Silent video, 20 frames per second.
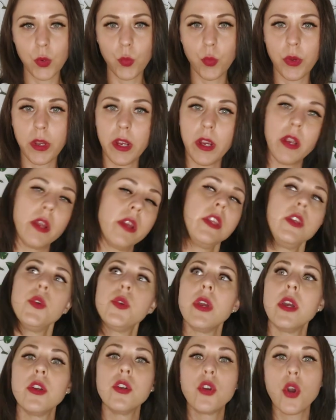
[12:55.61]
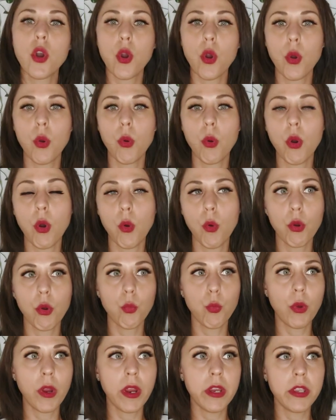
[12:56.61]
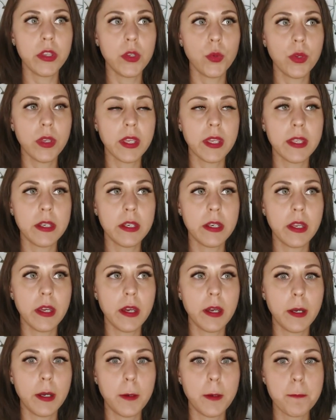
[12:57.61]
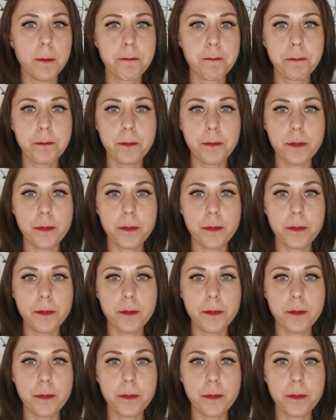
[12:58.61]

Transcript: where you can go, or where you can